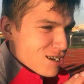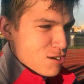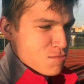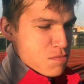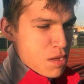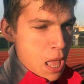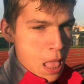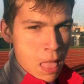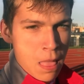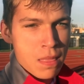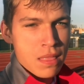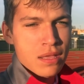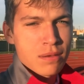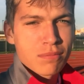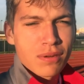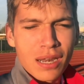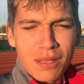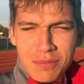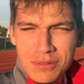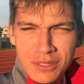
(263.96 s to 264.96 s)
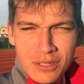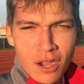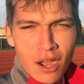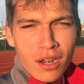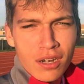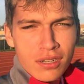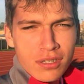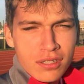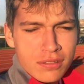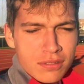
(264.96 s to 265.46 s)
Oh. What's your uh, name? My name's
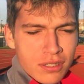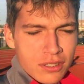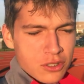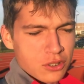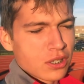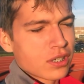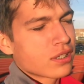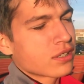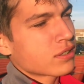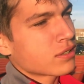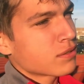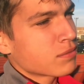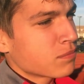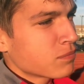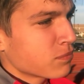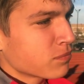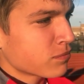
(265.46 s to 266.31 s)
Connor hey, hey.